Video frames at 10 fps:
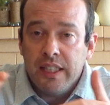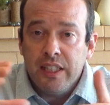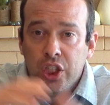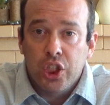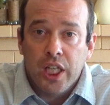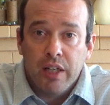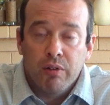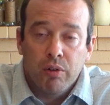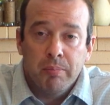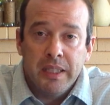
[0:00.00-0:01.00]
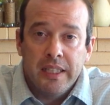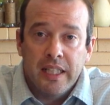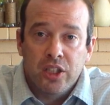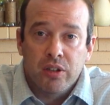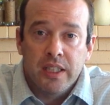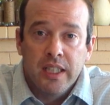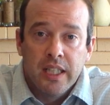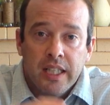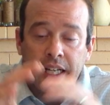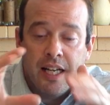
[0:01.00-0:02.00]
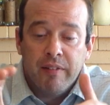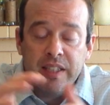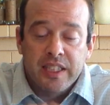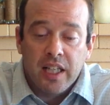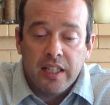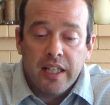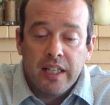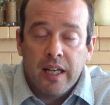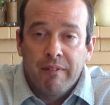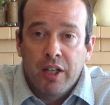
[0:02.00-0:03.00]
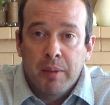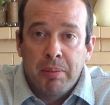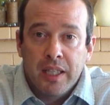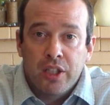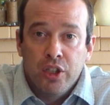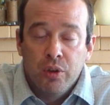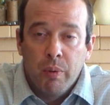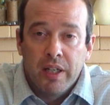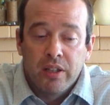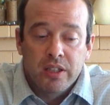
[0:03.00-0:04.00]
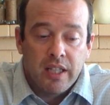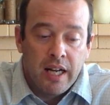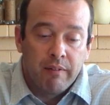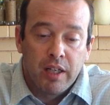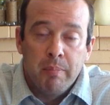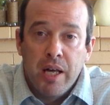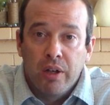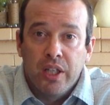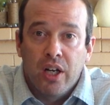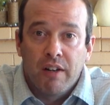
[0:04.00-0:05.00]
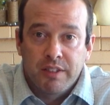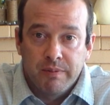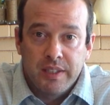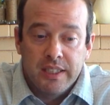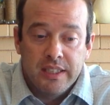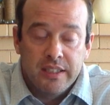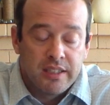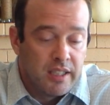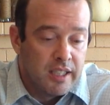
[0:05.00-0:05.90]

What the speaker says: Each share will be an entry, and every Sunday I'm going to pick new winners, and I'm going to mail you off some seeds.